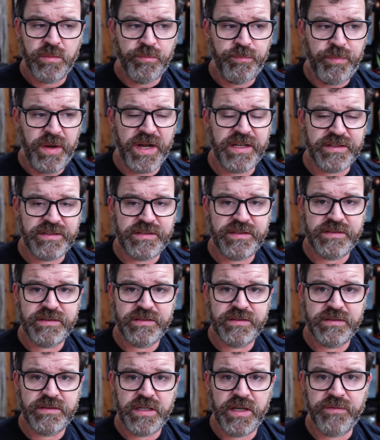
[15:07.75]
But
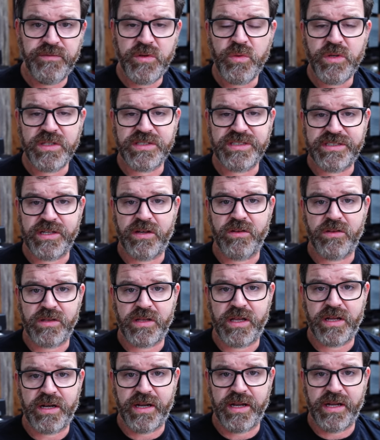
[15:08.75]
if you want to sell a
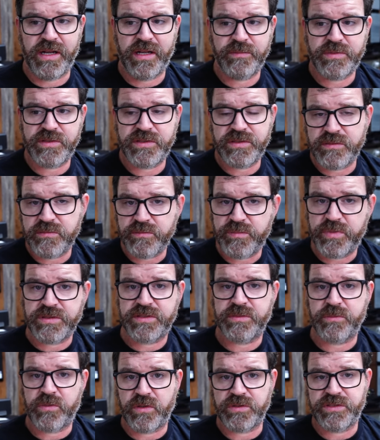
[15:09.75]
lot of amps, put
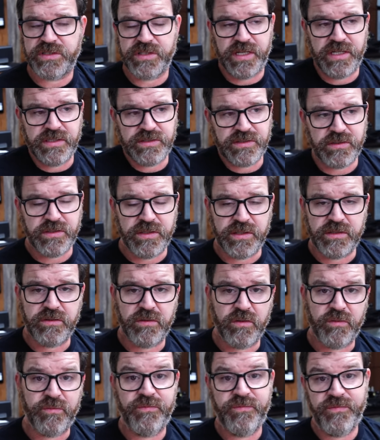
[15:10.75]
some RCAs on here
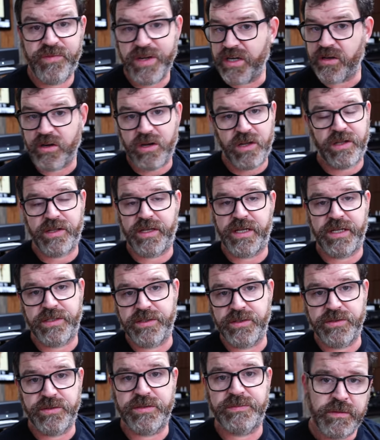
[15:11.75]
or figure out how to
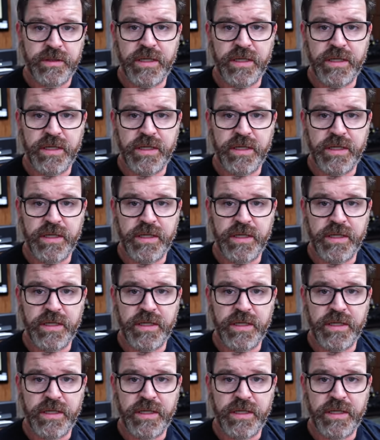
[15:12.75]
do it.